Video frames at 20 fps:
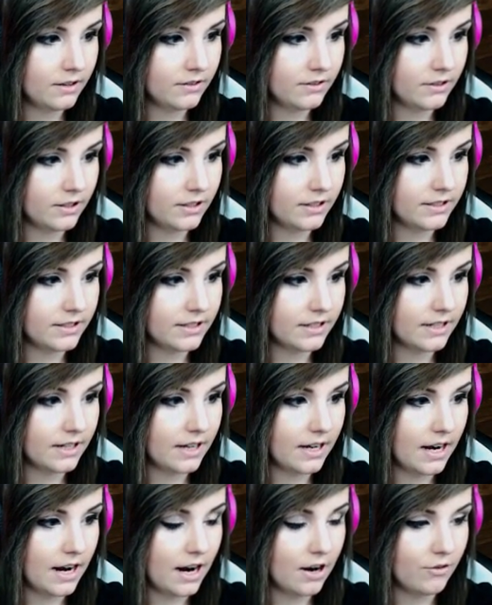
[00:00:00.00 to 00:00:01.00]
So it's
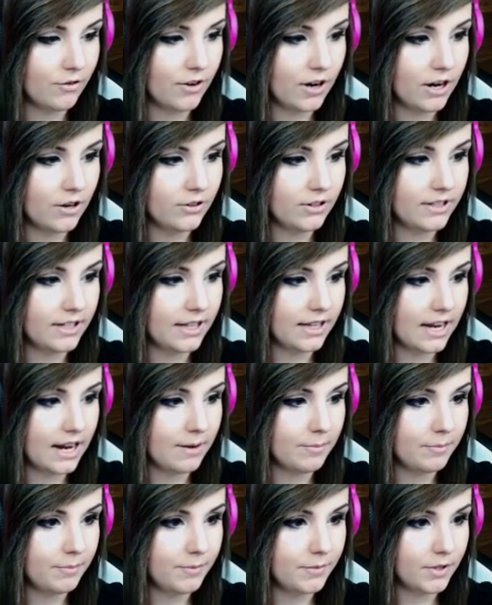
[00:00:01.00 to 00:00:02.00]
around the
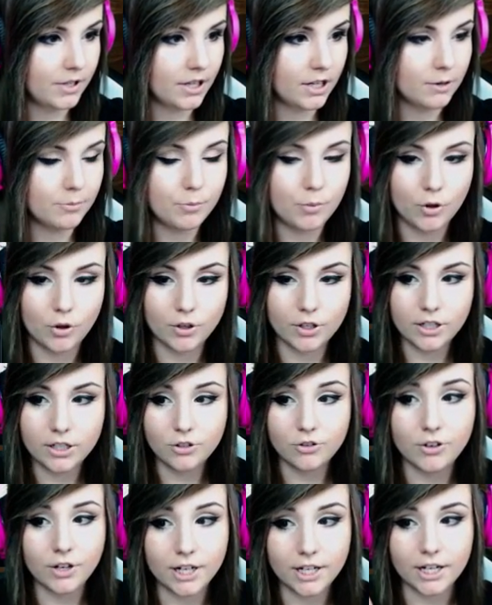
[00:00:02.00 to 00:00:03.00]
lamp. You're gonna pull the
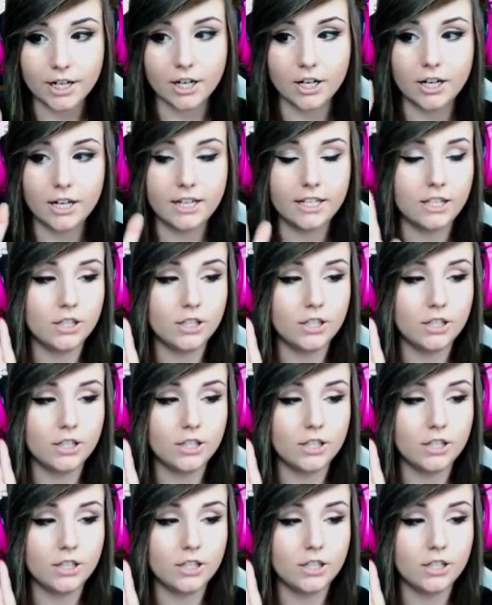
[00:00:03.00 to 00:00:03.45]
trigger.